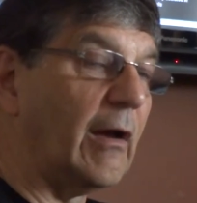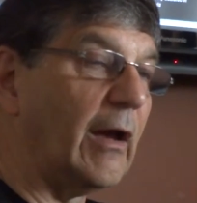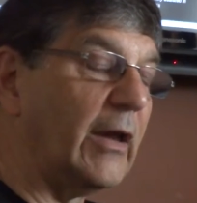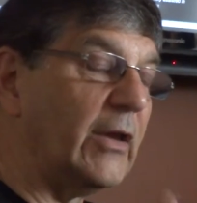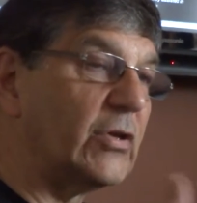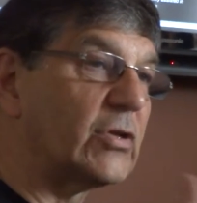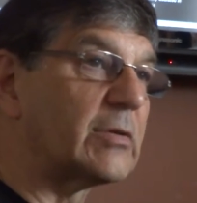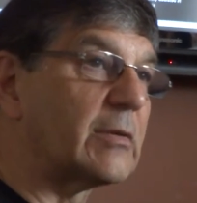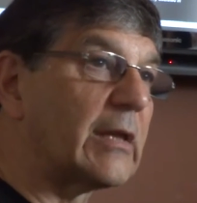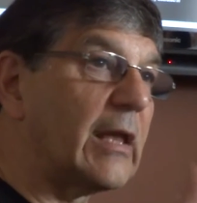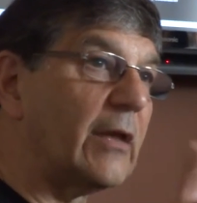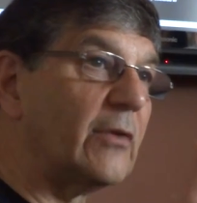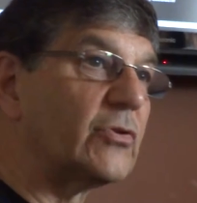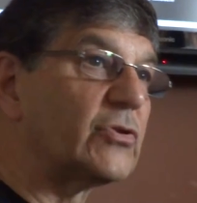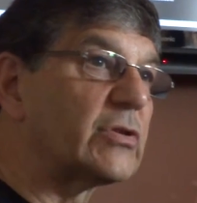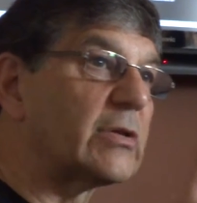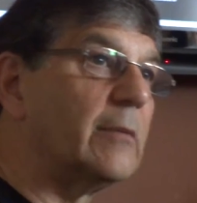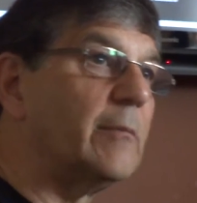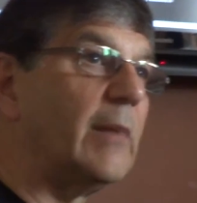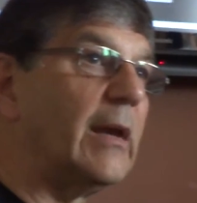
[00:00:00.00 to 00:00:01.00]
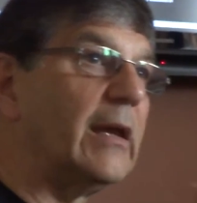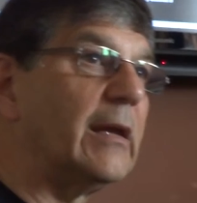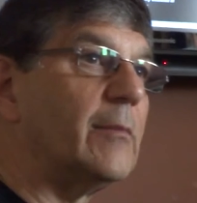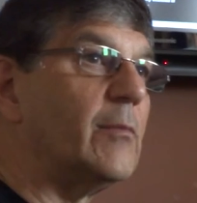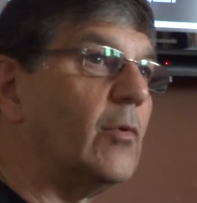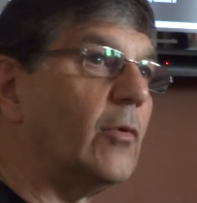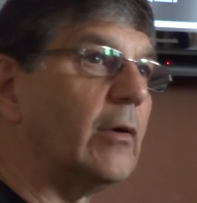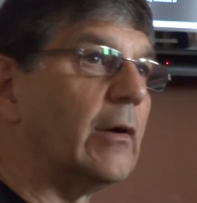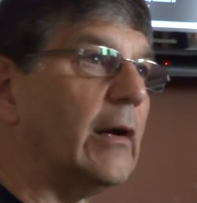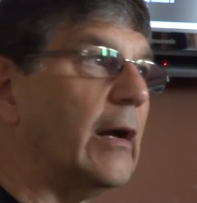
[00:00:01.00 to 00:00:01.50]
Ice tends to make
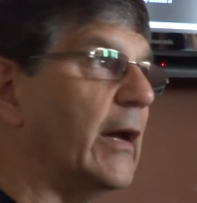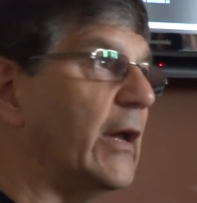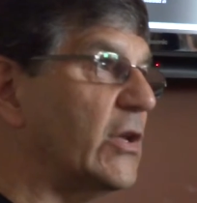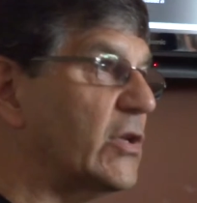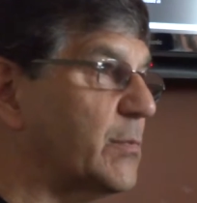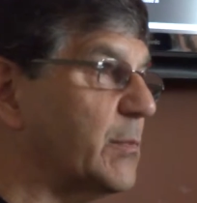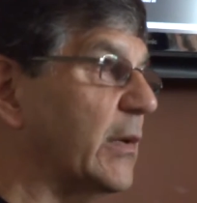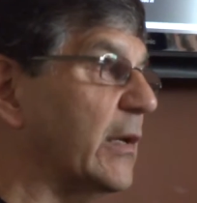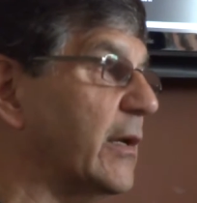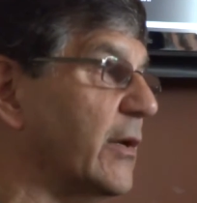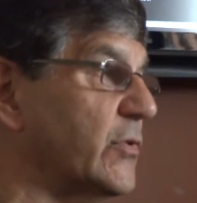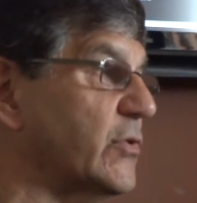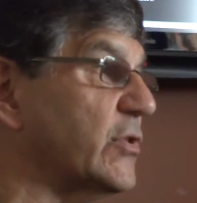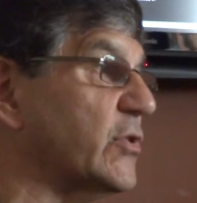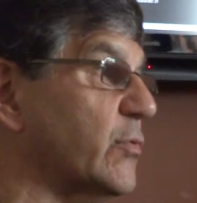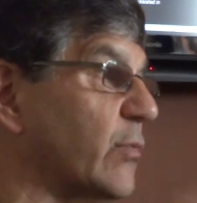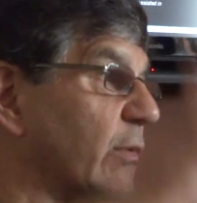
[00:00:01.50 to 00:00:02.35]
more ice because it's